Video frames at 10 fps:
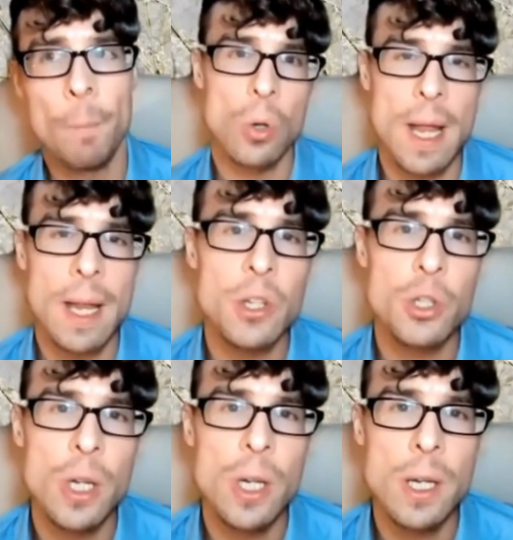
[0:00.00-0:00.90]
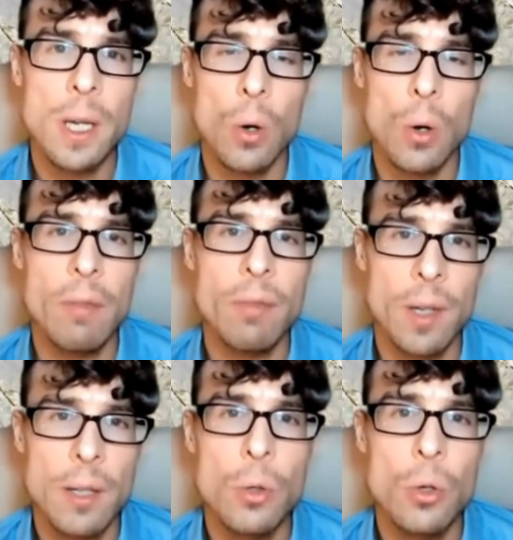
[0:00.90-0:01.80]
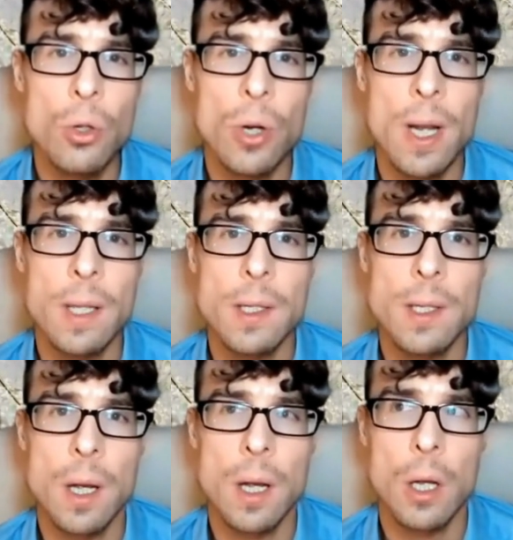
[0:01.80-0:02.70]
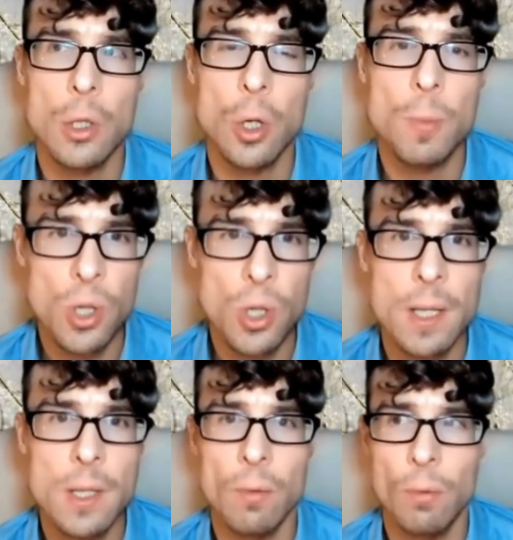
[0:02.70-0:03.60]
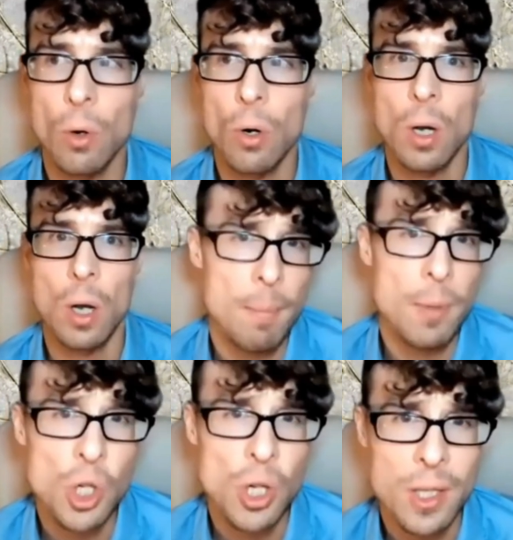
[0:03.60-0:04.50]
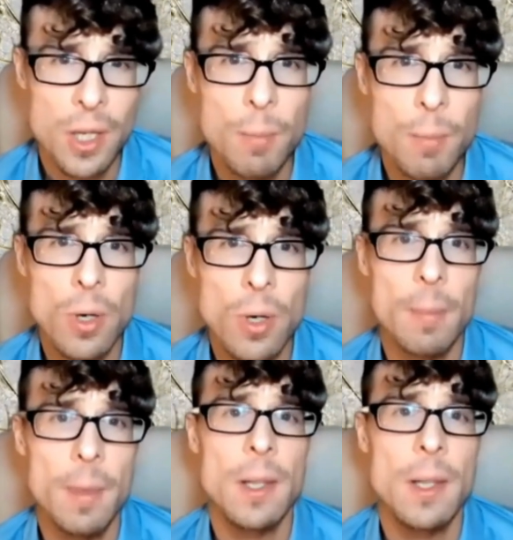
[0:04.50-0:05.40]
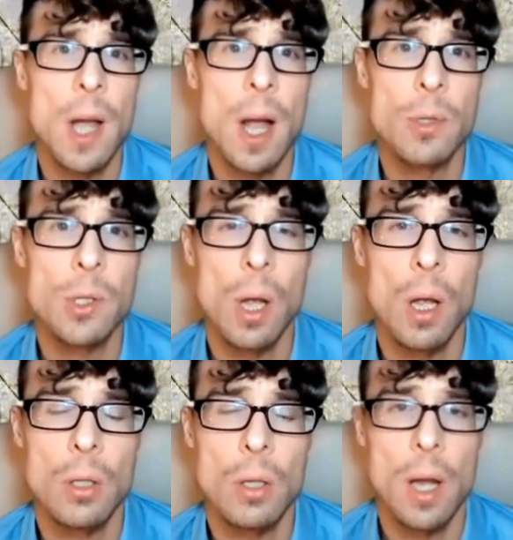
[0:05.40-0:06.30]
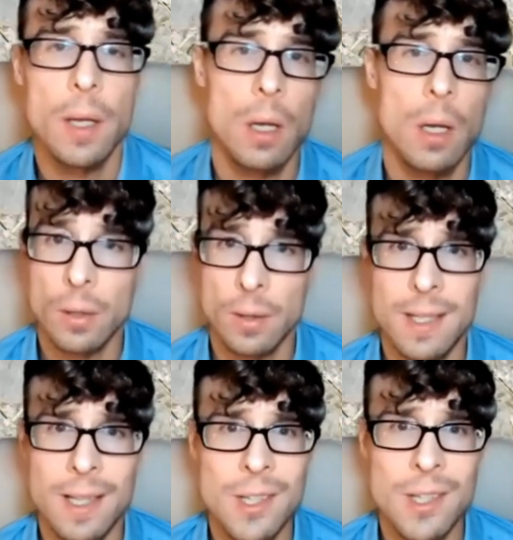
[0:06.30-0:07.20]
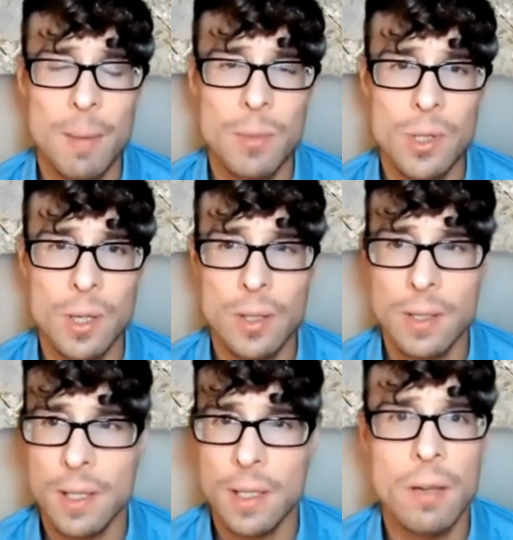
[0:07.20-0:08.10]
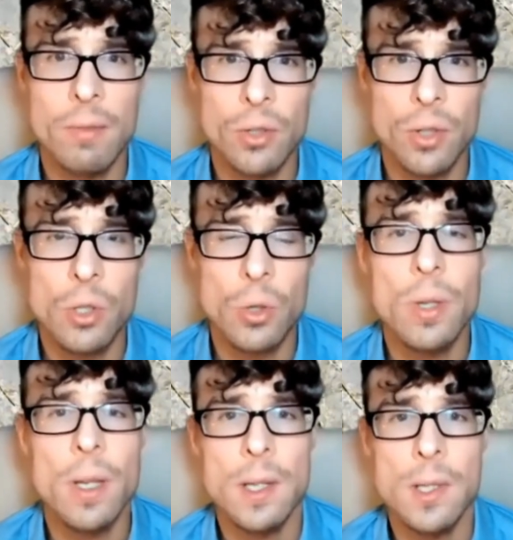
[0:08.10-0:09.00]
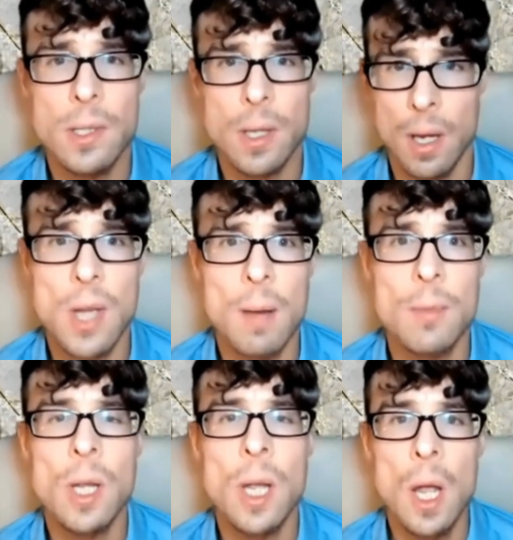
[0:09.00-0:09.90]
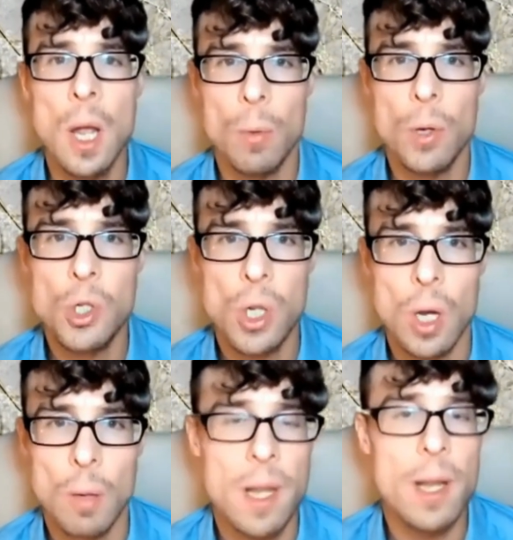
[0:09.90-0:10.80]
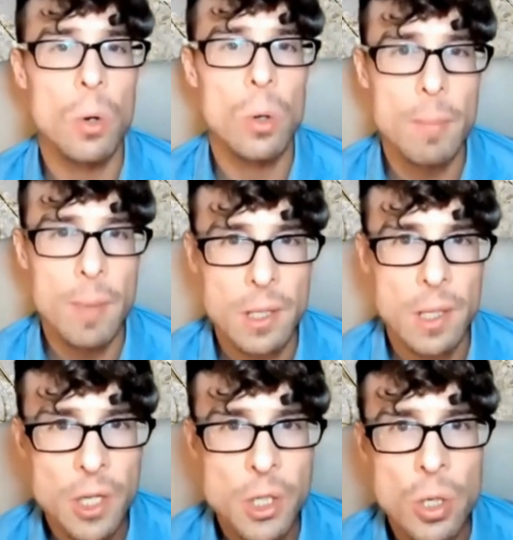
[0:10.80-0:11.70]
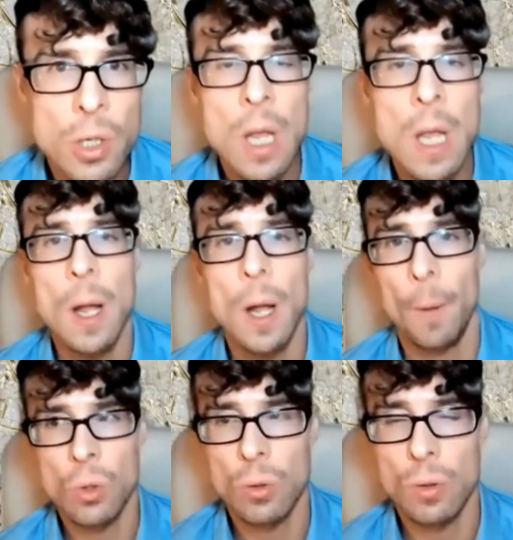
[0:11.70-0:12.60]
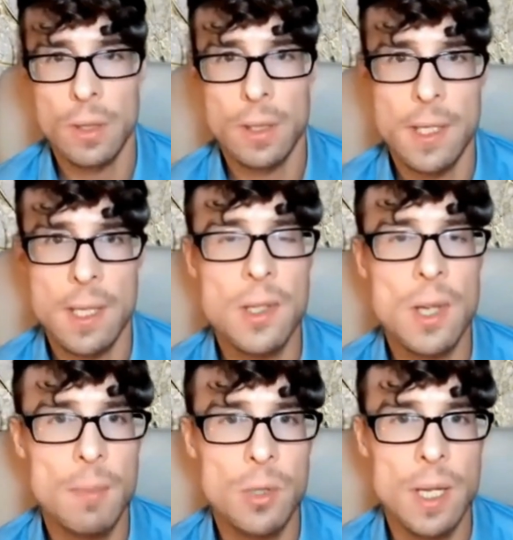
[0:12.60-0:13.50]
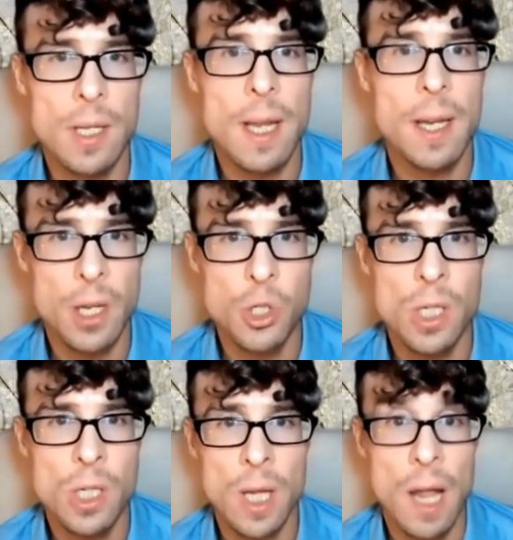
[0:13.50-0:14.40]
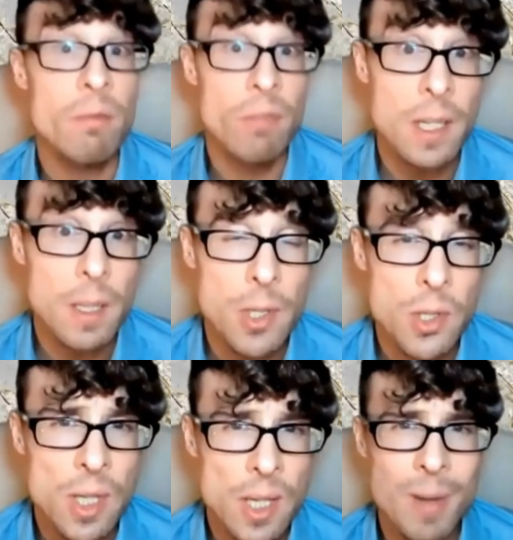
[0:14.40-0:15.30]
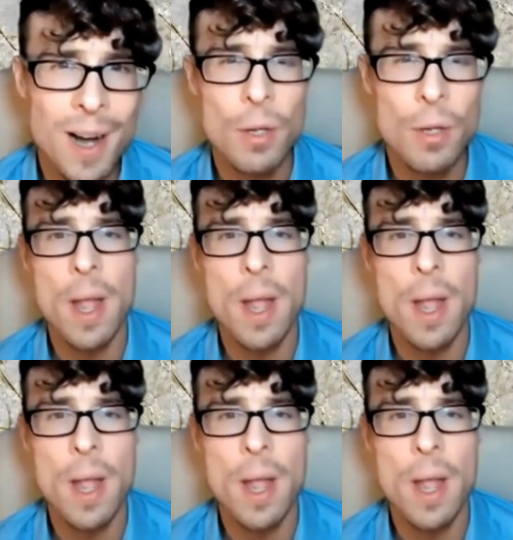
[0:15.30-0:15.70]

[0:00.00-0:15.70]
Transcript: So A K G or alpha-ketoglutarate is a substrate for epigenetic reprogramming enzymes uh, like uh, T E T enzymes, uh, ten eleven translocase enzymes, which uh, play a role in methylation. So these enzymes need A K G and vitamin C, by